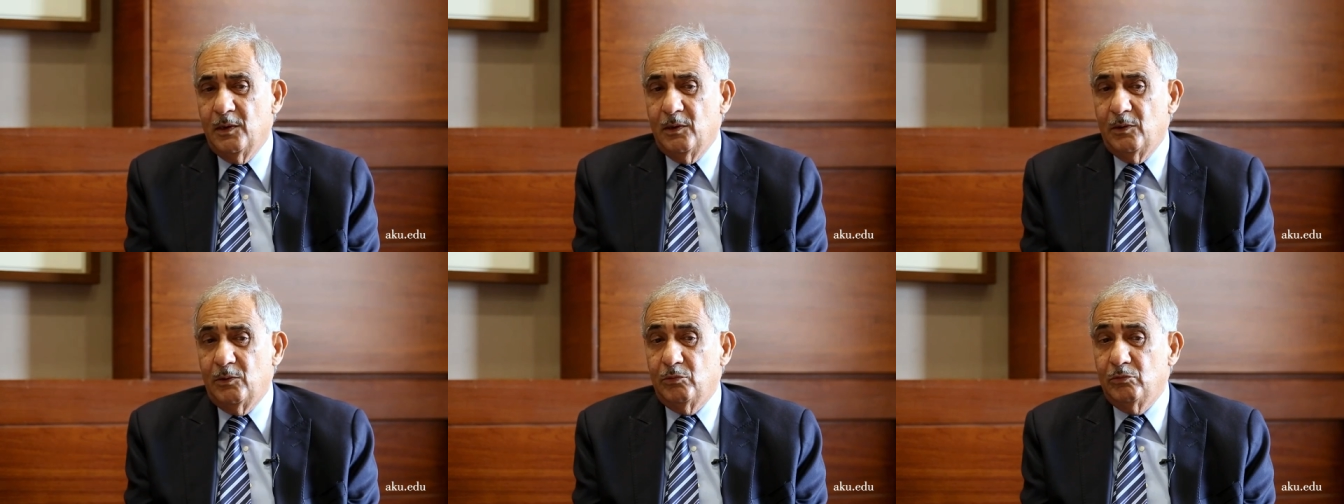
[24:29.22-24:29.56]

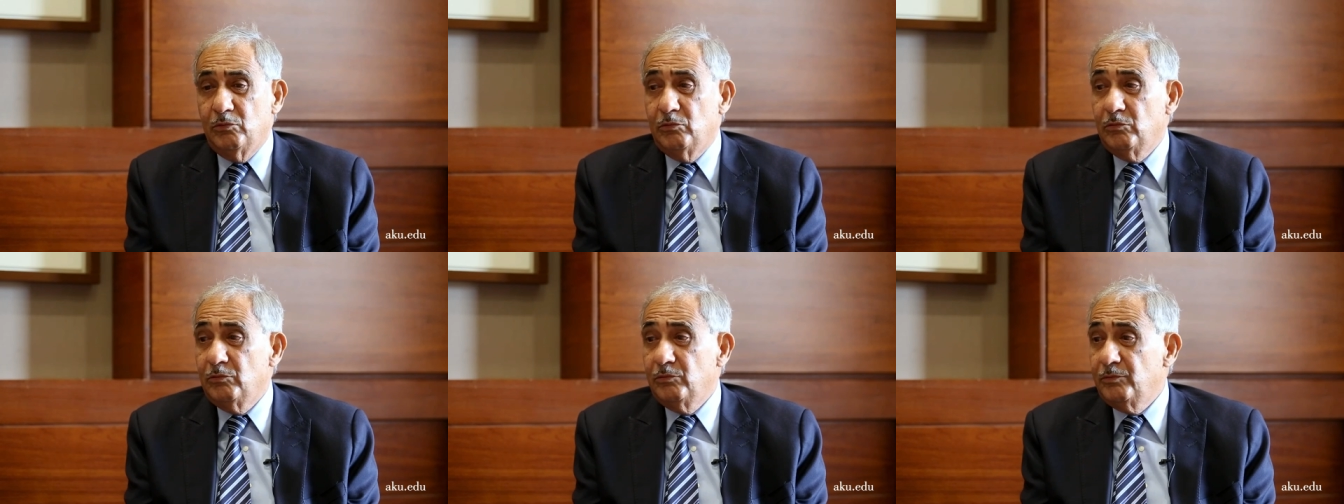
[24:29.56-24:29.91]

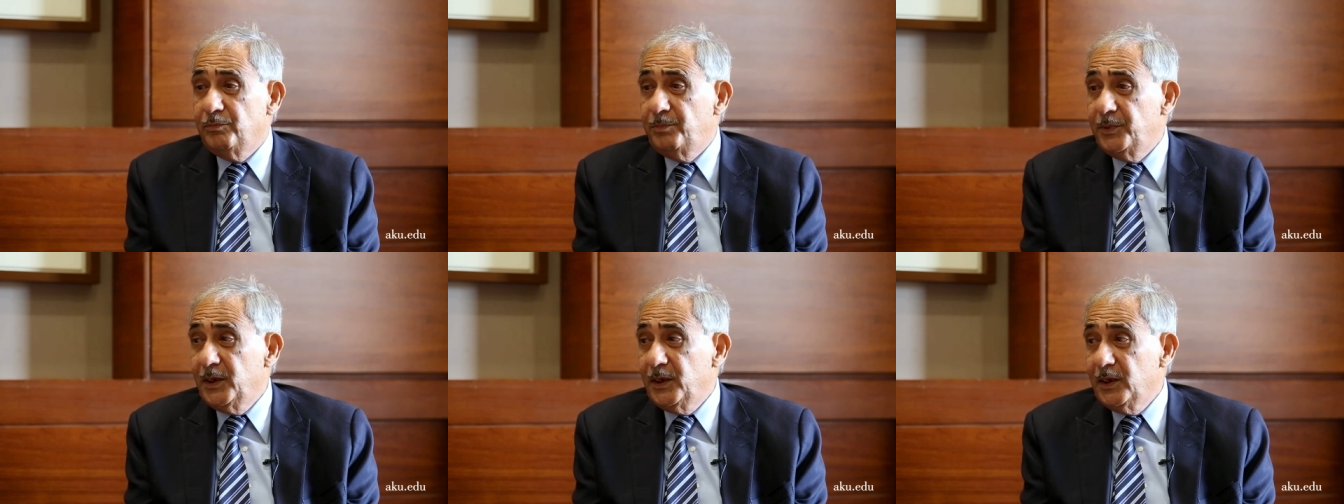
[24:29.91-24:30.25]
to
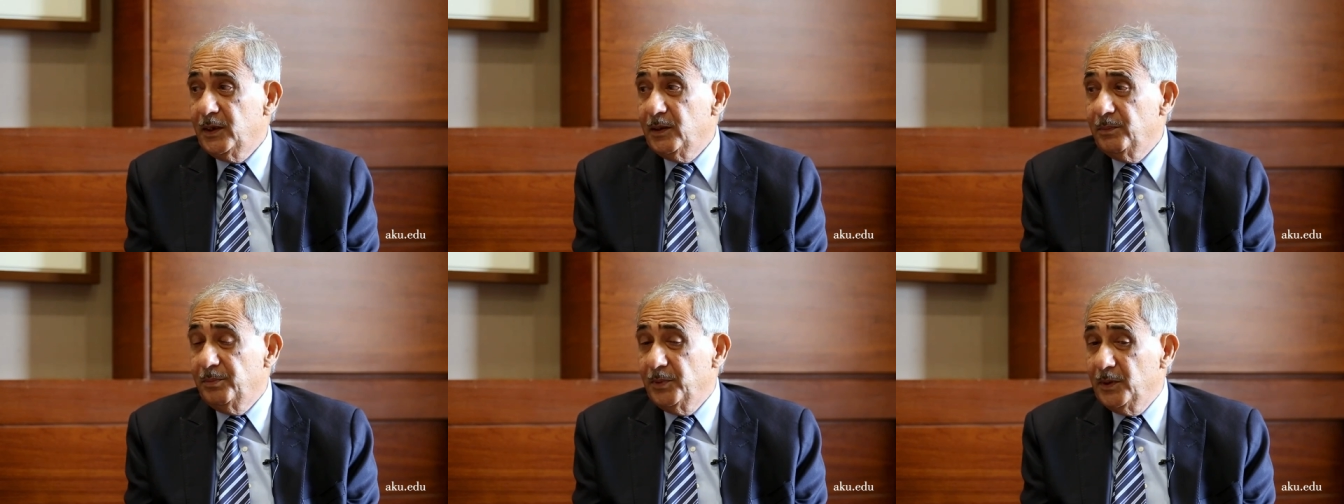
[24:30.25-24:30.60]
play
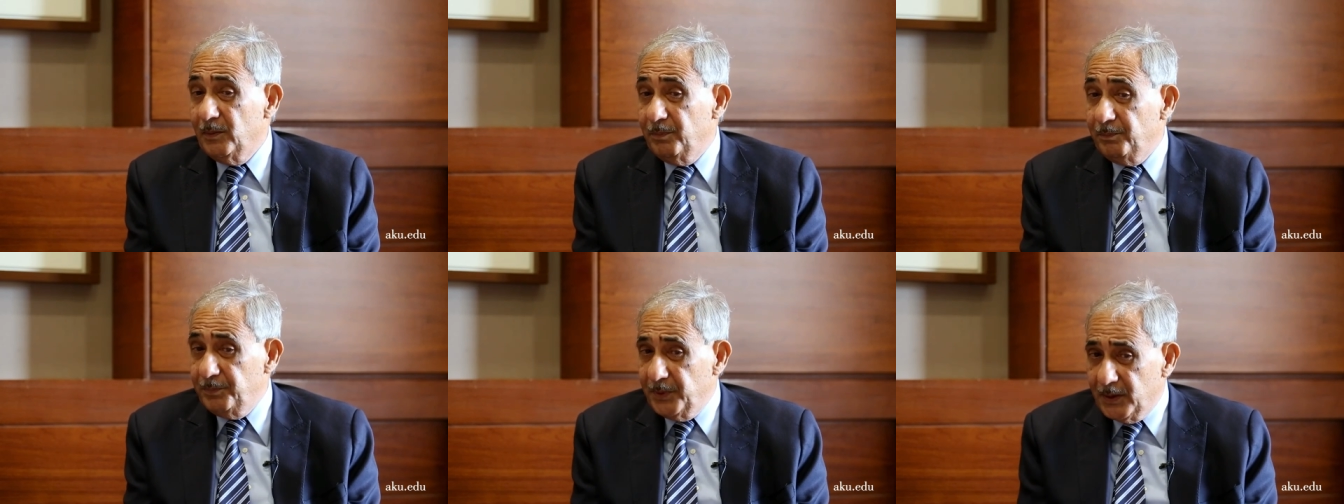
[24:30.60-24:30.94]
a
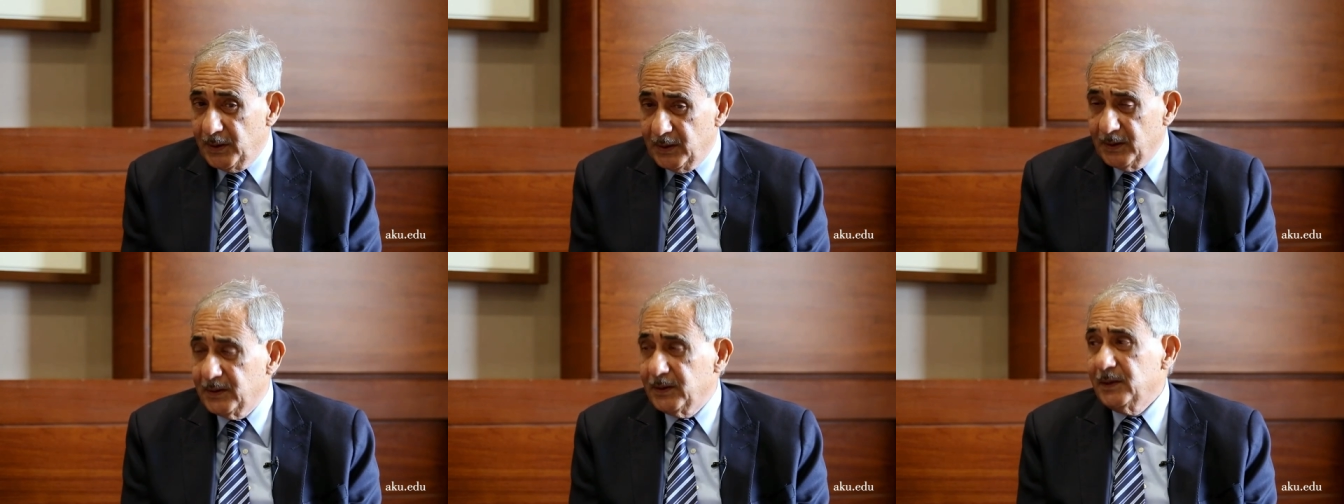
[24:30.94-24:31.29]

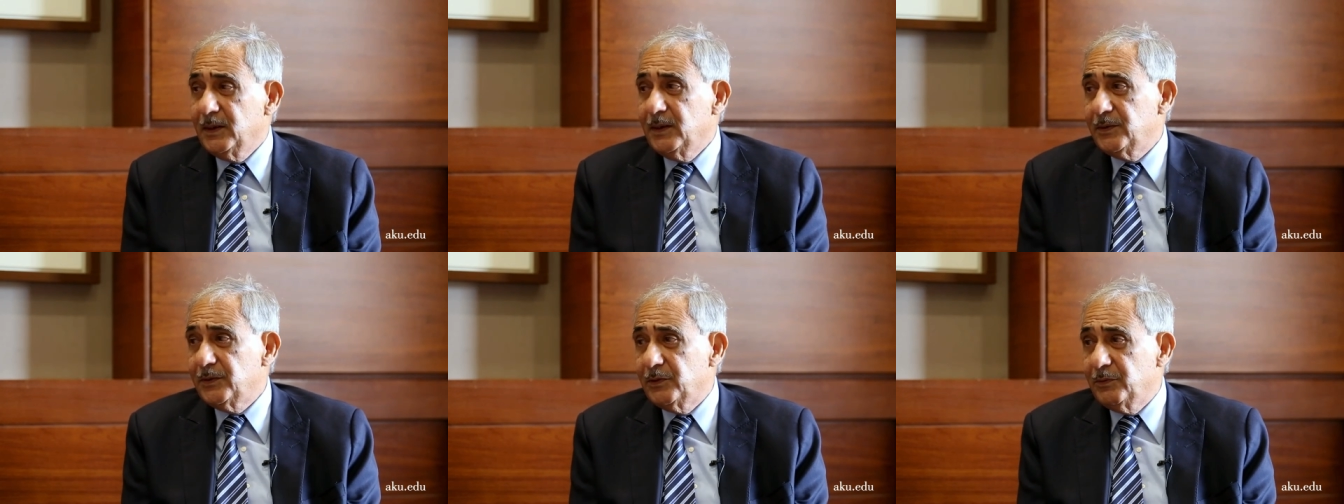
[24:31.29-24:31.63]
part in
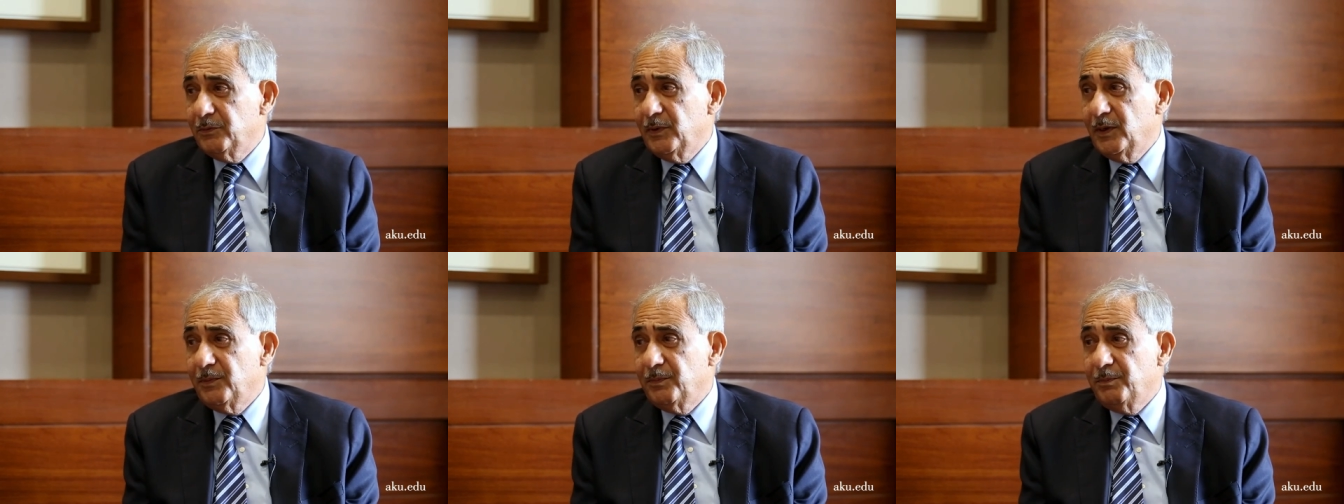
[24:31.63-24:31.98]
its
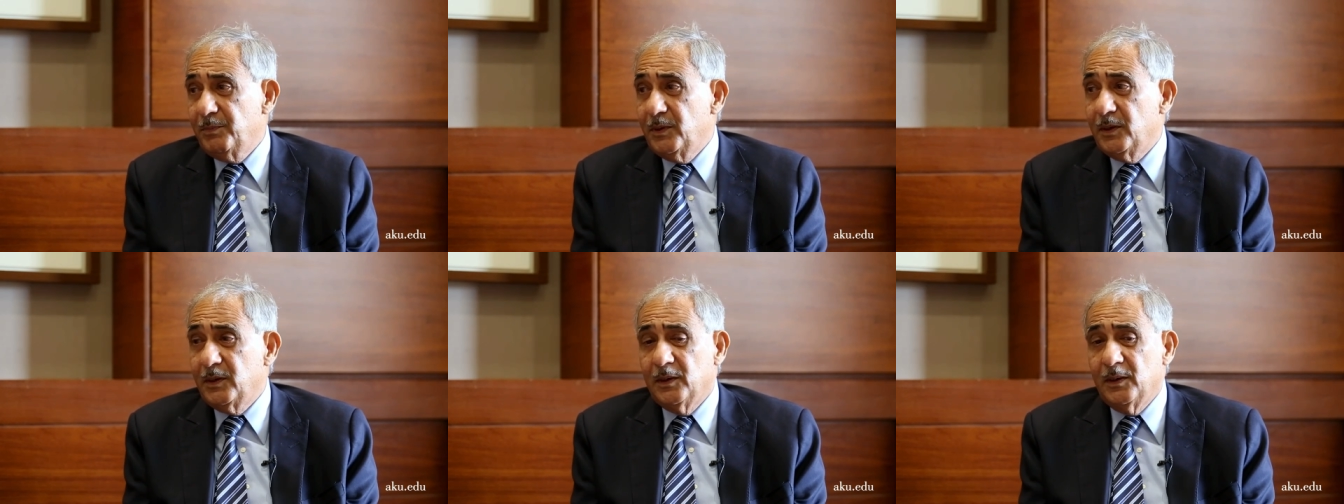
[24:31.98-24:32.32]

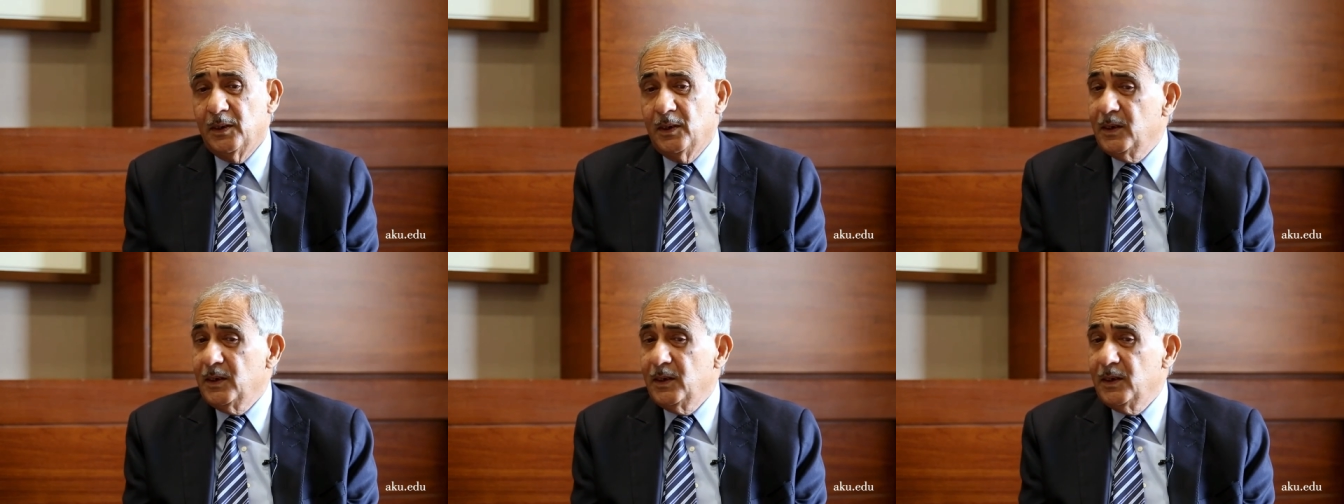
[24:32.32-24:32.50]
development.